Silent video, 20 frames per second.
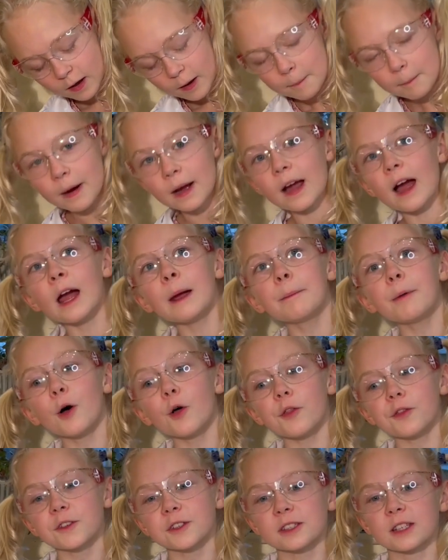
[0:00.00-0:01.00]
my
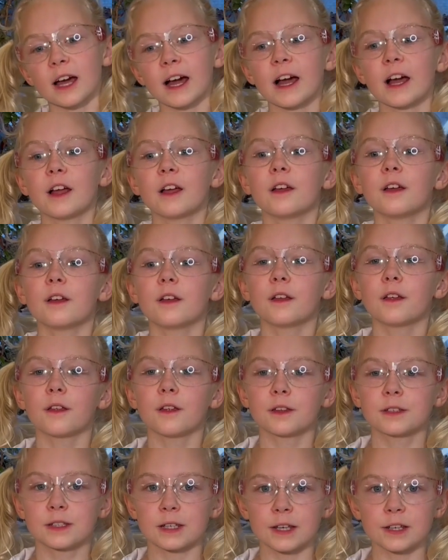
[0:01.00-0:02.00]

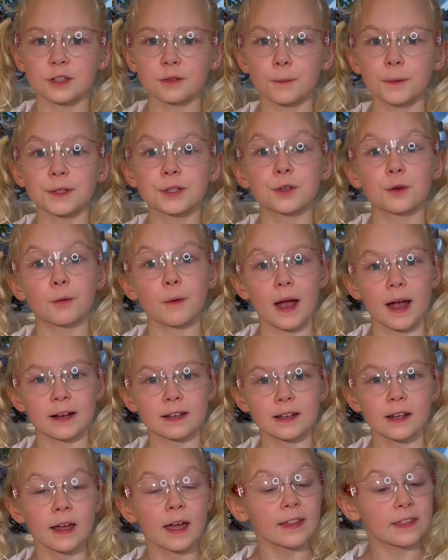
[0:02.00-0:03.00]
hypothesis was correct